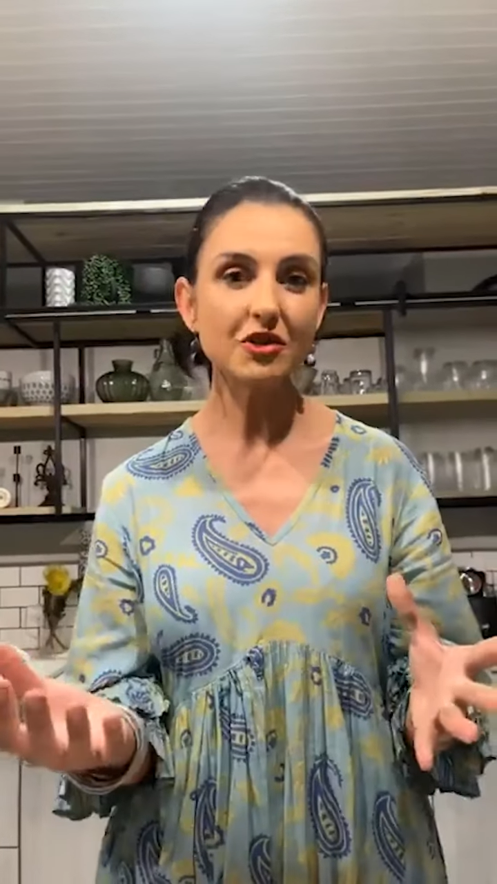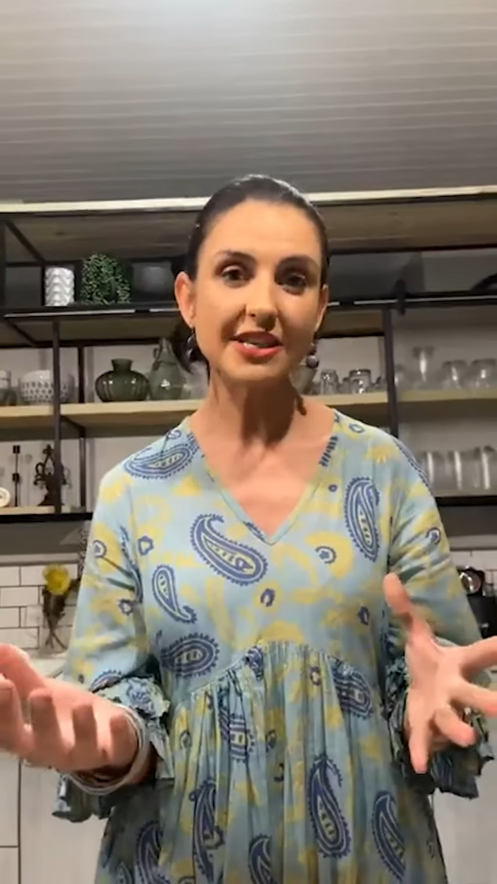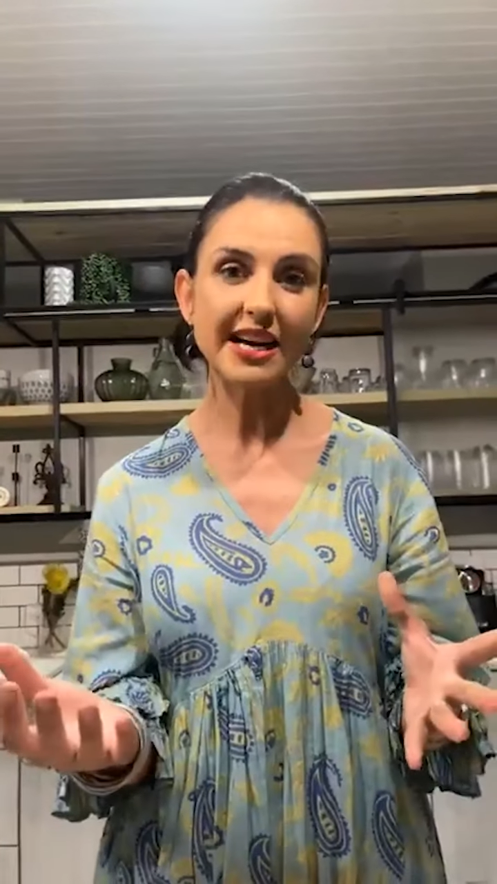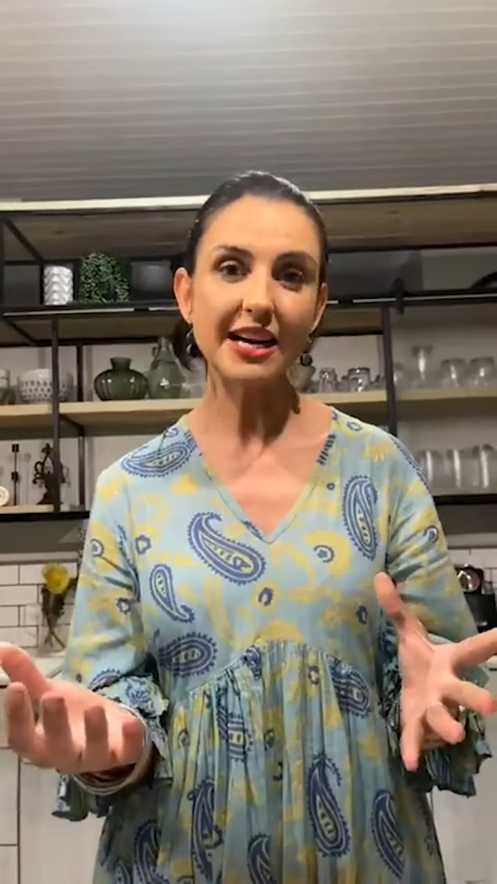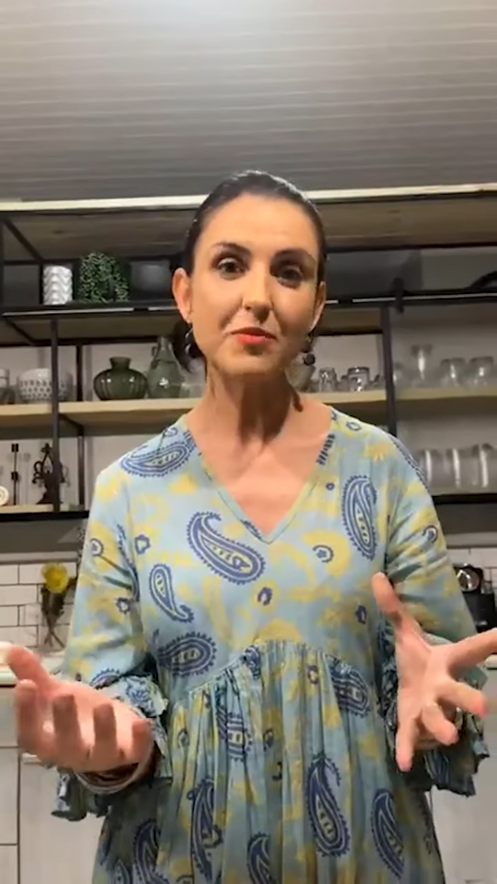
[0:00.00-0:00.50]
your
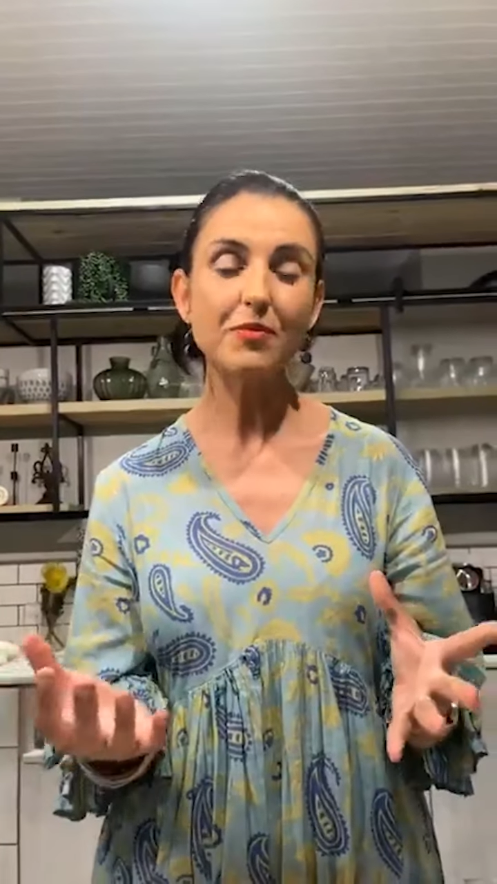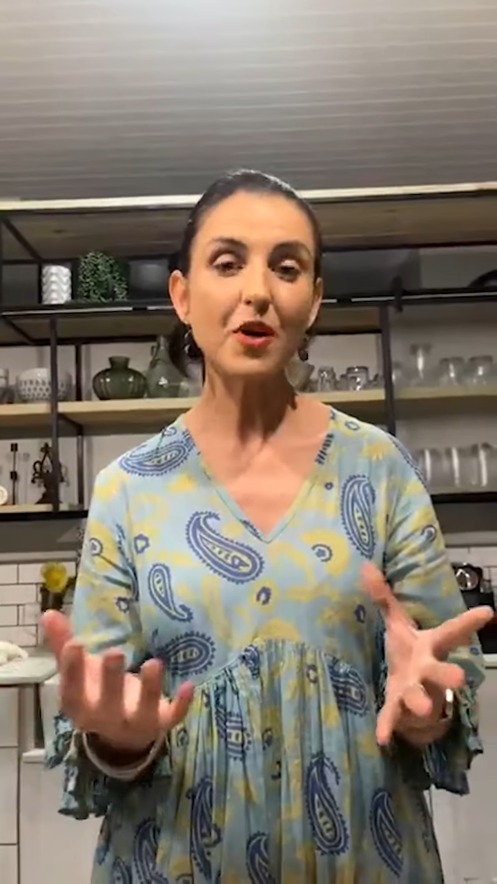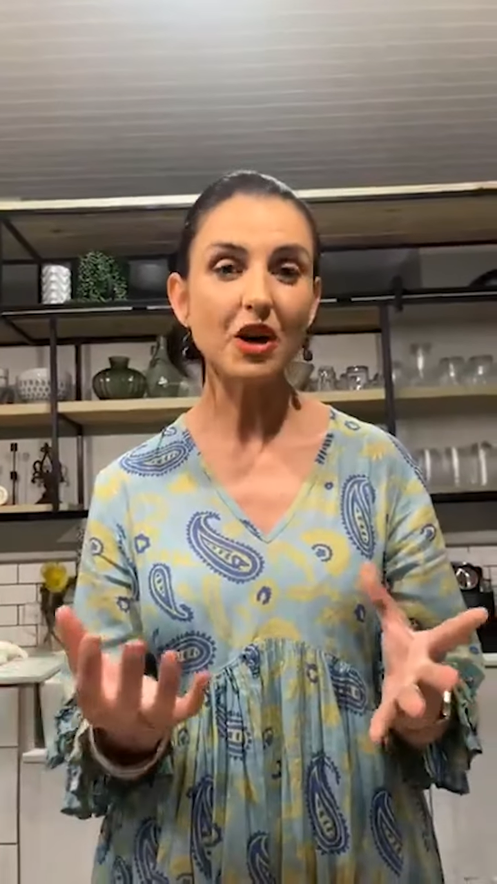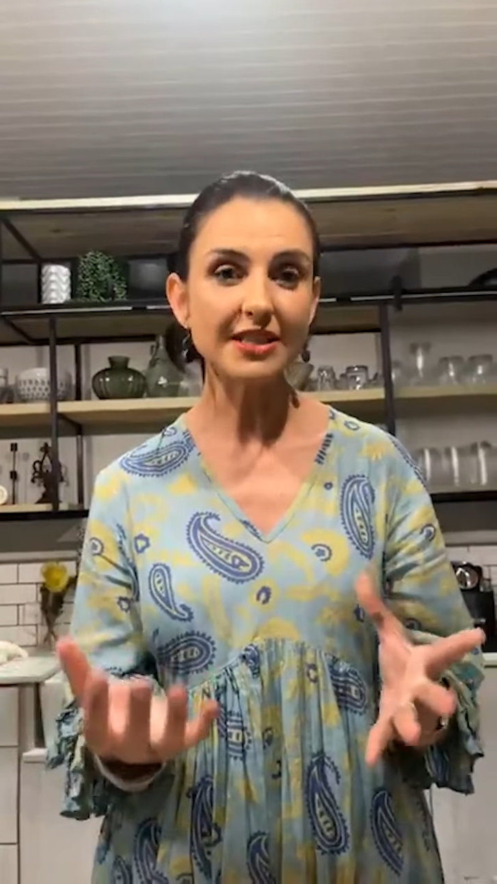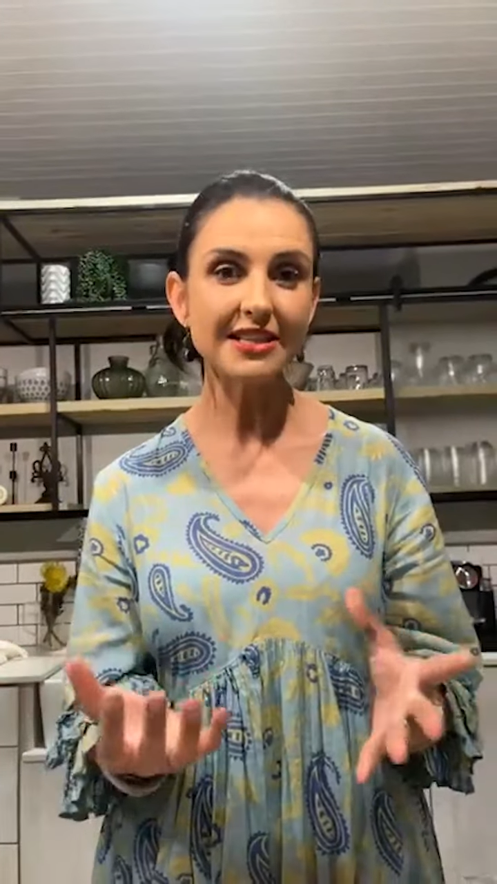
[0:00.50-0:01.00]
day
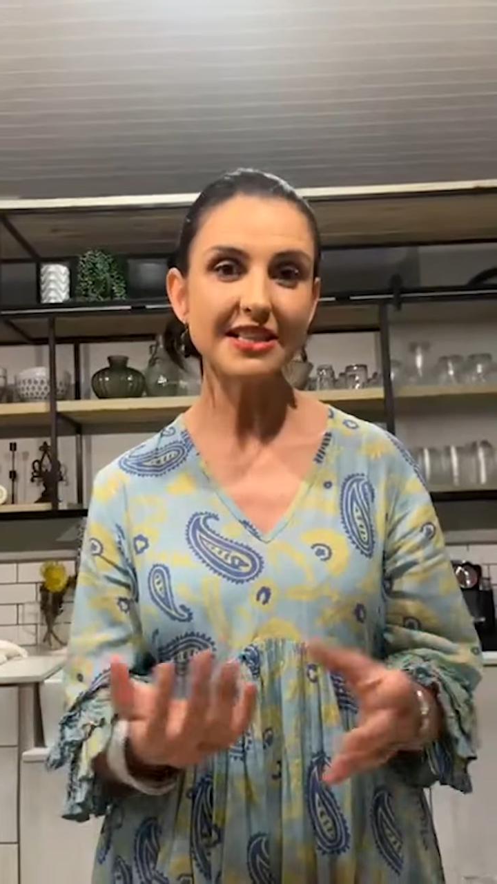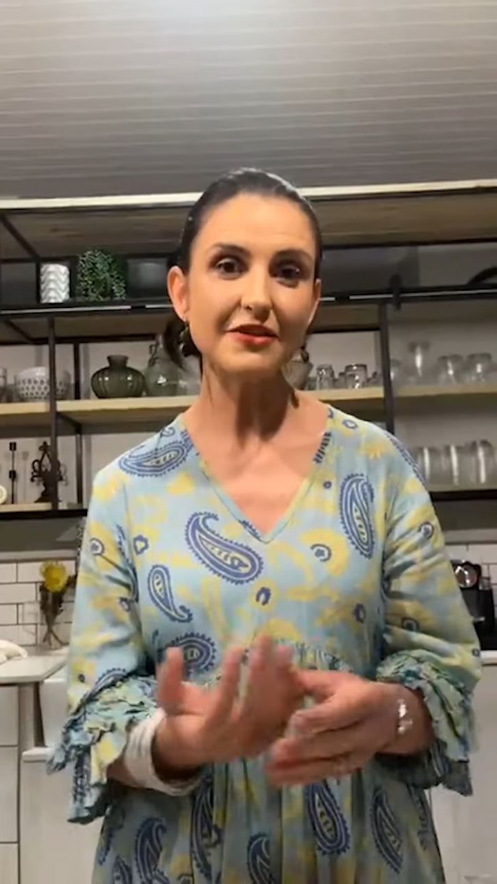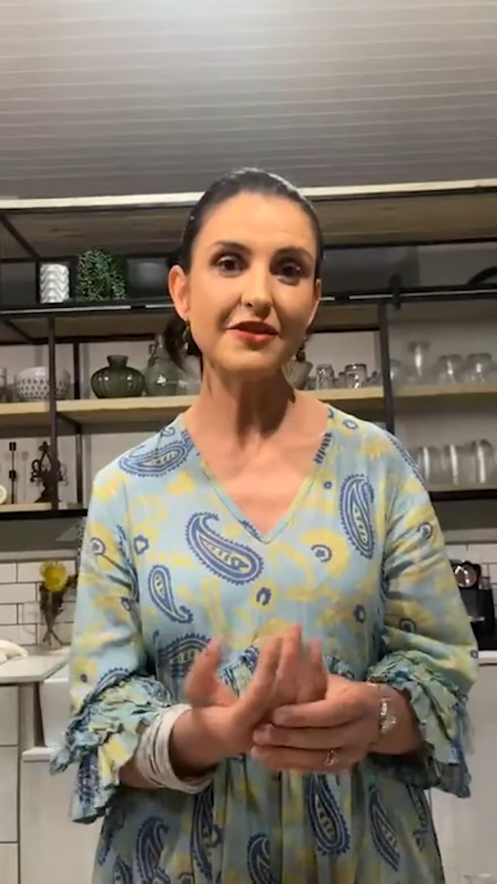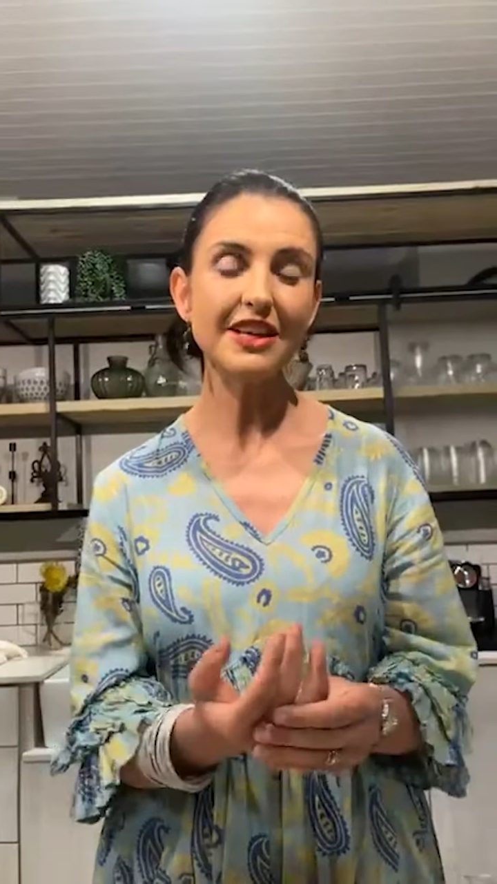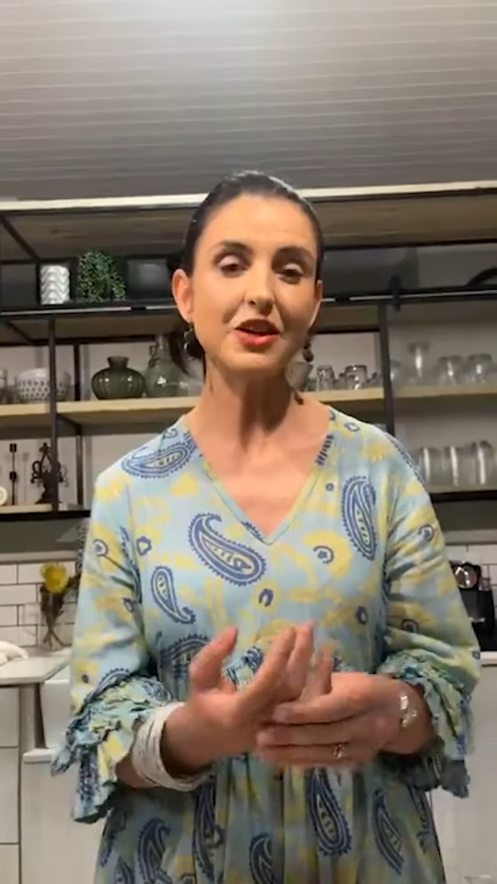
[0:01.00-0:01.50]

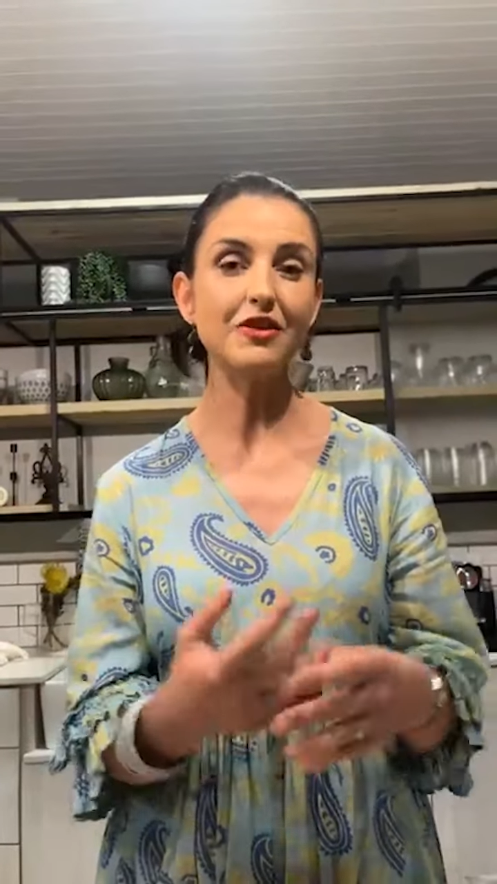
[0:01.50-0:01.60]
positively,